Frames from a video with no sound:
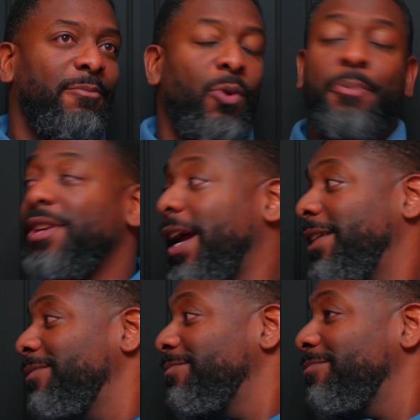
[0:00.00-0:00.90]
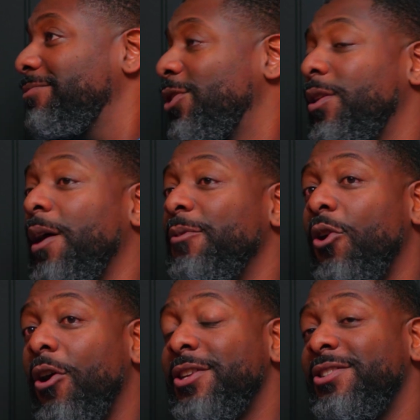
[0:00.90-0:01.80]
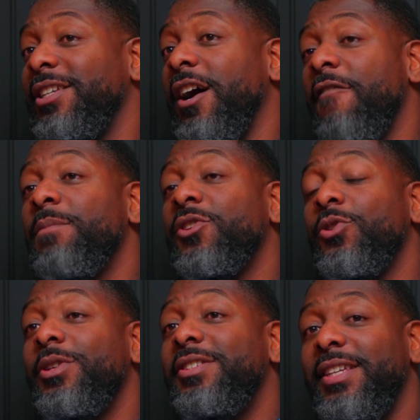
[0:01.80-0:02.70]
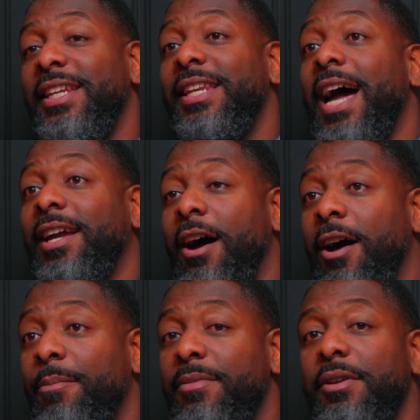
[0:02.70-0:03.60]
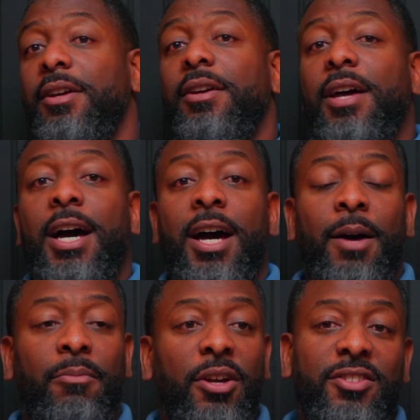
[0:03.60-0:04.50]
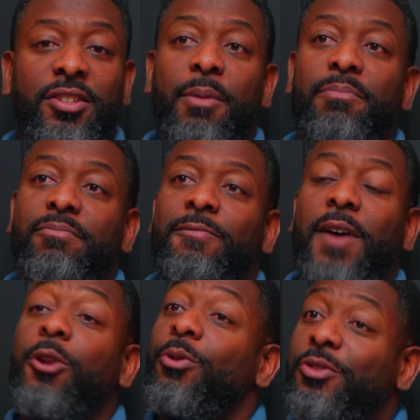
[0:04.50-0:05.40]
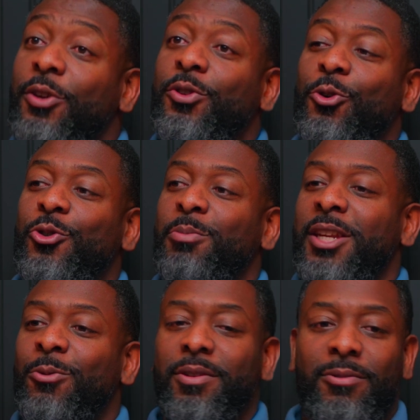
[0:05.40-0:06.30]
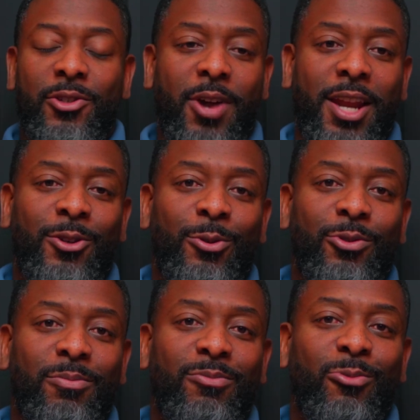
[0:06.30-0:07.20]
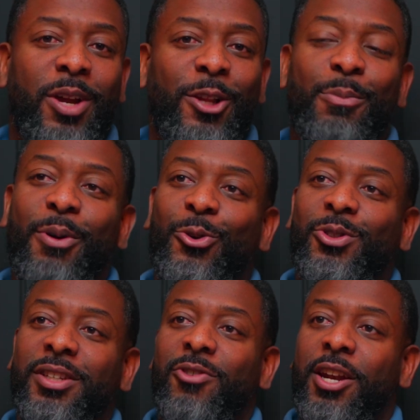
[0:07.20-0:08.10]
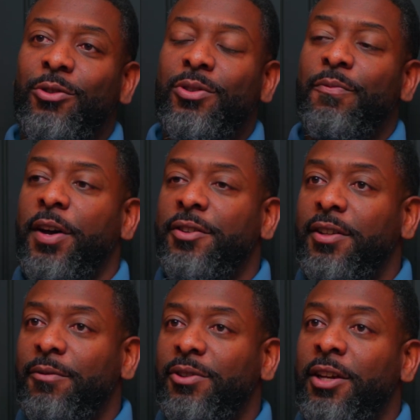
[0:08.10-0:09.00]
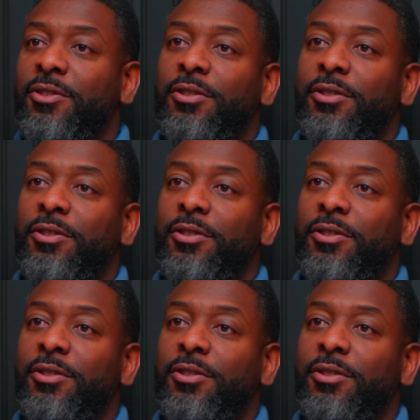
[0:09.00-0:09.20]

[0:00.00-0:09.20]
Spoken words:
Website uwrgofmissouricity.com. Look us up. Follow us on social media. We try to do some regular posting, try to do some fun stuff there.